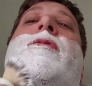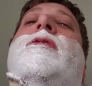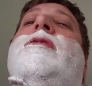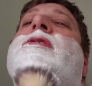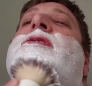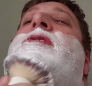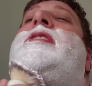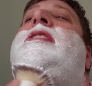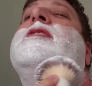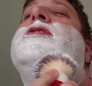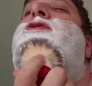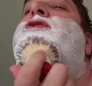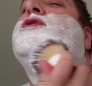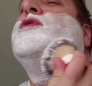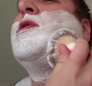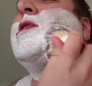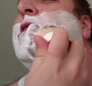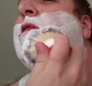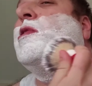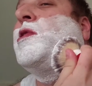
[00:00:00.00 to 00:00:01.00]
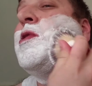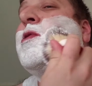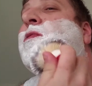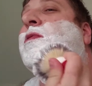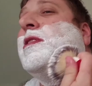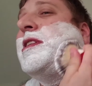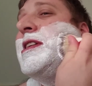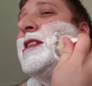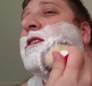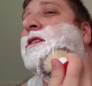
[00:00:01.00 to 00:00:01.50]
Scent strength
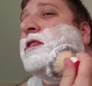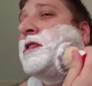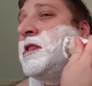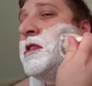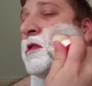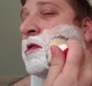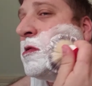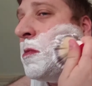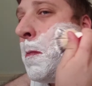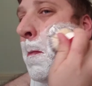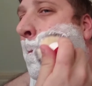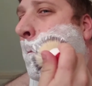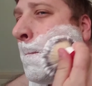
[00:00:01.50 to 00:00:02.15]
on this is